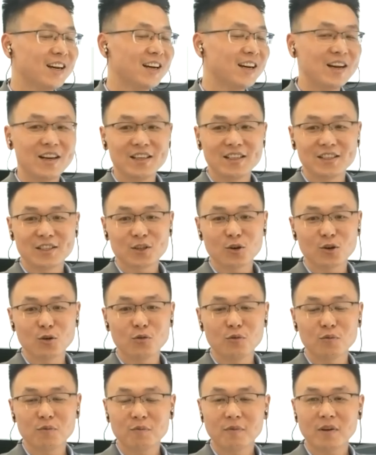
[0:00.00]
So
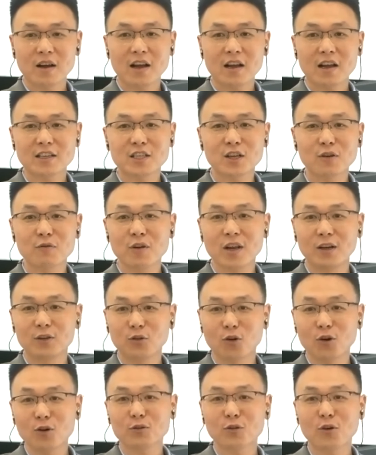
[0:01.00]
I think we can
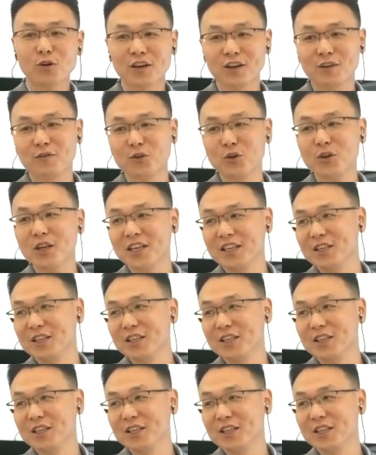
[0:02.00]
talk freely.